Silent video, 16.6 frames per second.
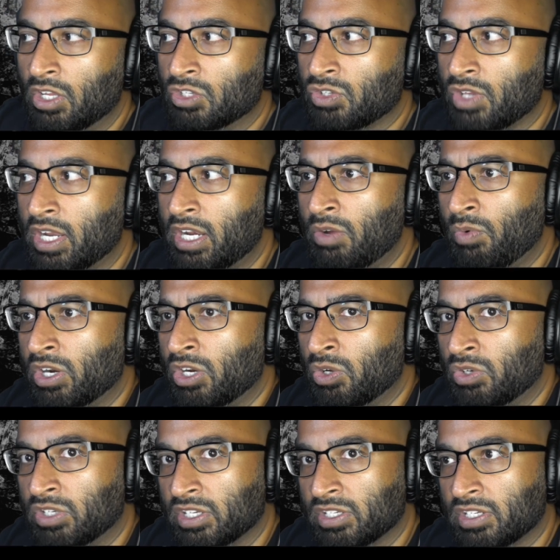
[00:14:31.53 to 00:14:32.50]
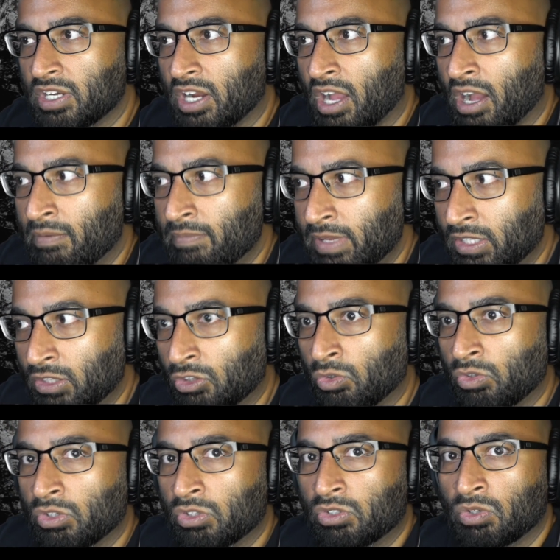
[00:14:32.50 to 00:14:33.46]
So anyone who doesn't come in
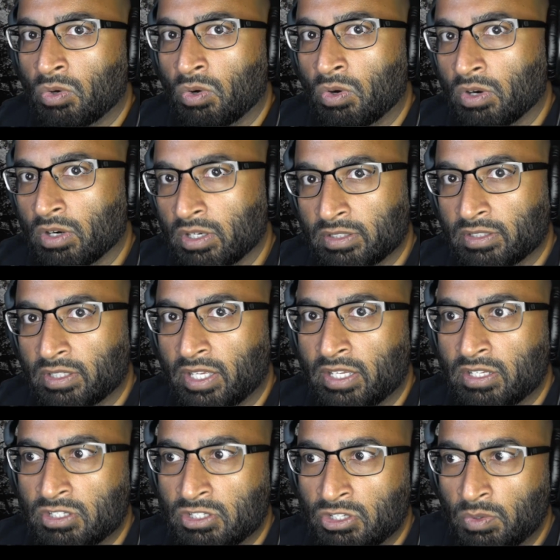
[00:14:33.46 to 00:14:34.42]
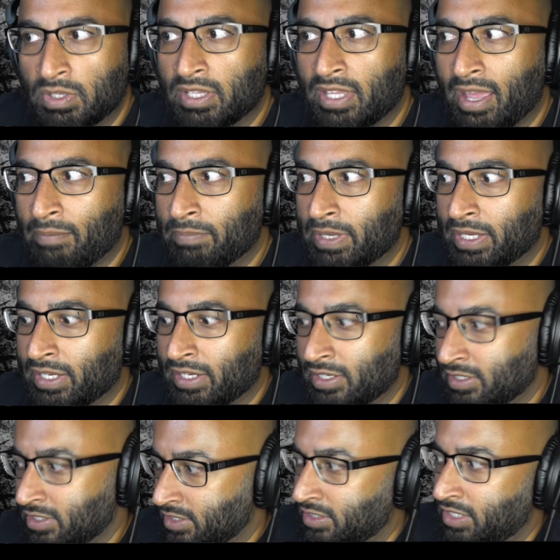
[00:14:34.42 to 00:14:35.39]
through the door is doing that
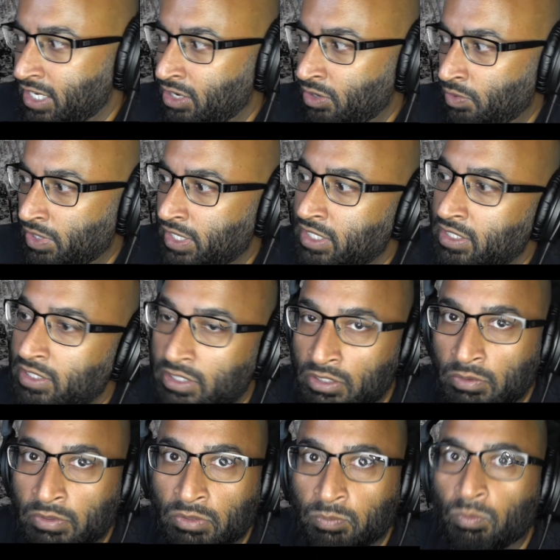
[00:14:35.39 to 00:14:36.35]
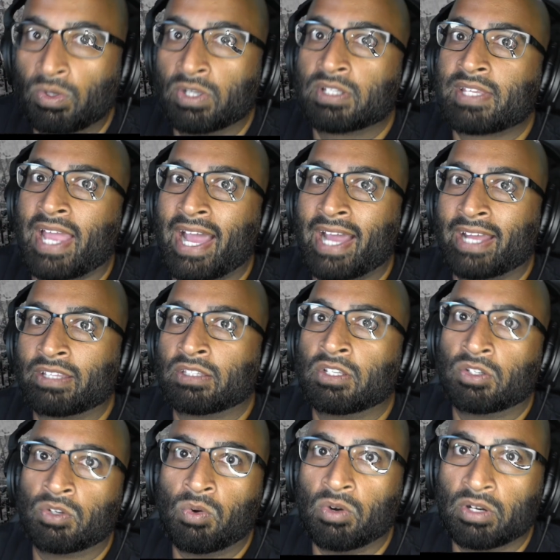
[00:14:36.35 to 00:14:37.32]
because they don't want to deal with what's at
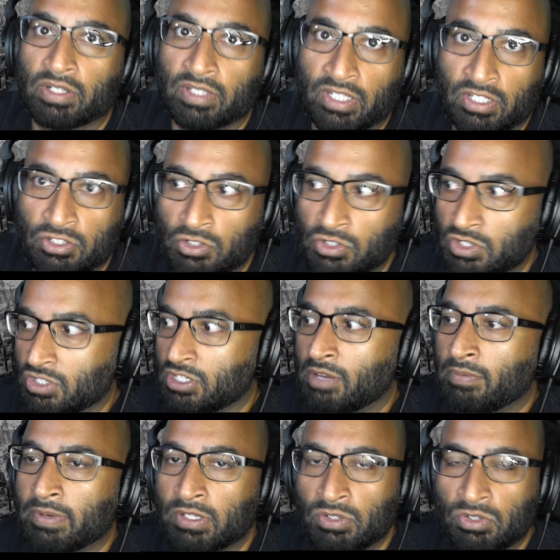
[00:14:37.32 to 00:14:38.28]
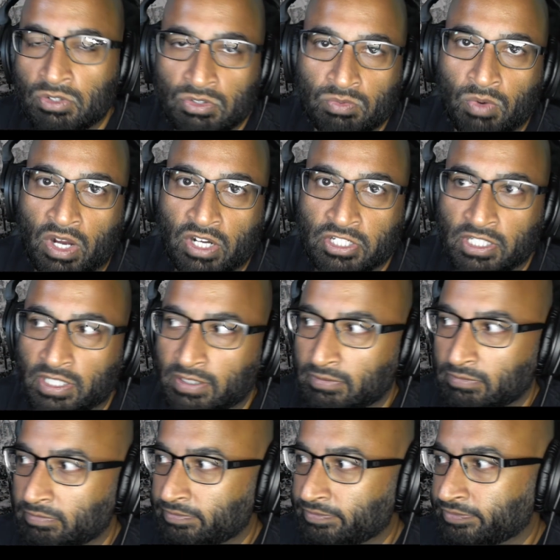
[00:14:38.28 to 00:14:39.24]
the door. That's usually someone who's watching
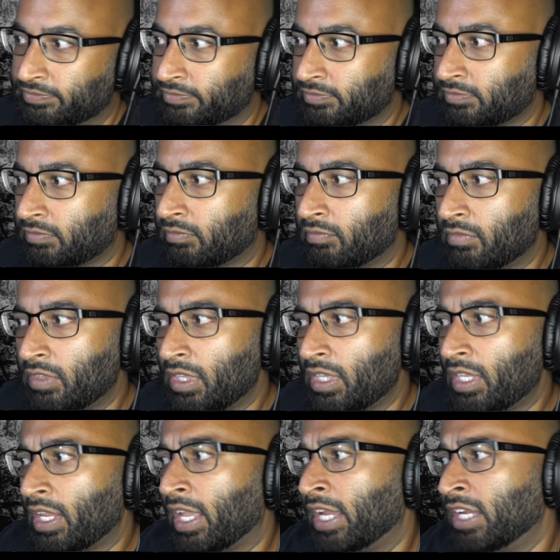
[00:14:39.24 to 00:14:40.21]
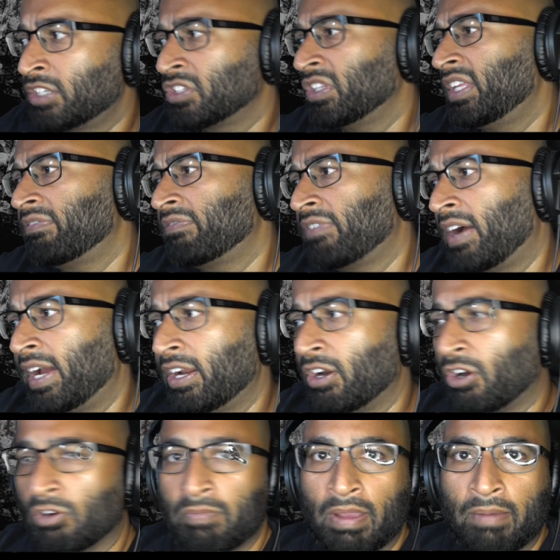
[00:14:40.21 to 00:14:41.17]
it. And so they
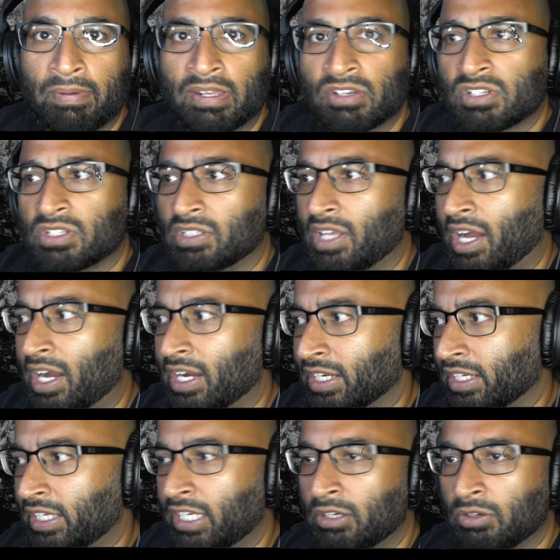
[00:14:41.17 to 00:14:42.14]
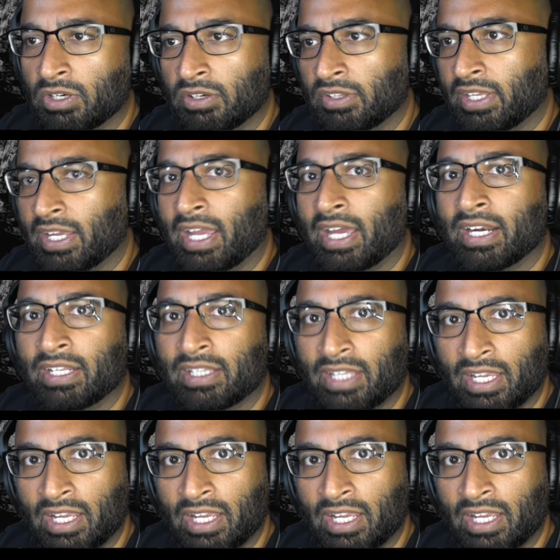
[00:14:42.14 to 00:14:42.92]
find, or maybe there's a lock and key, or they got it.